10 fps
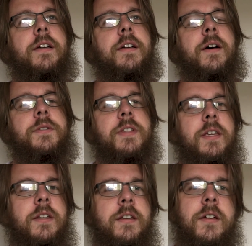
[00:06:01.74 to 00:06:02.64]
I was
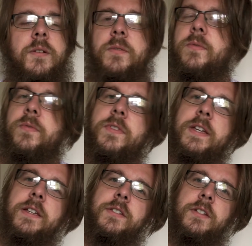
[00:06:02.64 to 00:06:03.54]
thinking of
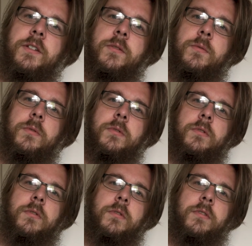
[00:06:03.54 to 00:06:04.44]
things to do
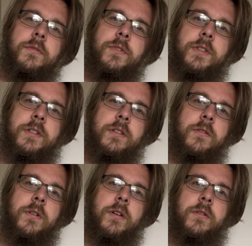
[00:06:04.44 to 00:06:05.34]
for this
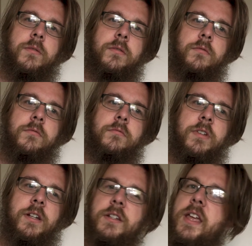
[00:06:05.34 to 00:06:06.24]
logo
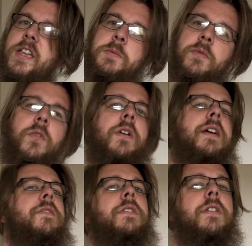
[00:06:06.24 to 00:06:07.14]
like days before I
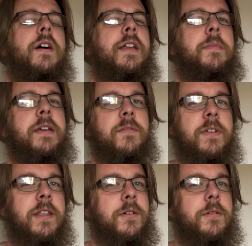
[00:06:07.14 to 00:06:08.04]
even thought I'd make a
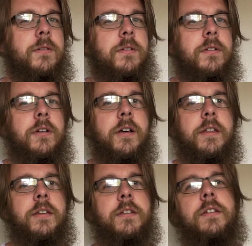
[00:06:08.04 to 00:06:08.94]
video on
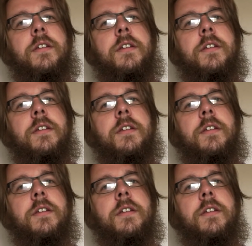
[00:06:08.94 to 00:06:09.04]
it.